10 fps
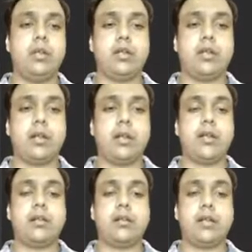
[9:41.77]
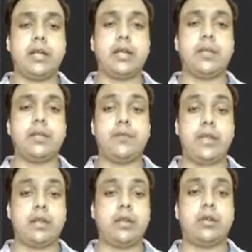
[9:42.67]
right, getting
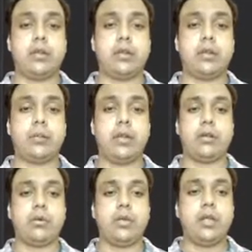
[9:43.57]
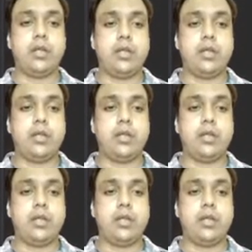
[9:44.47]
reflected on that window.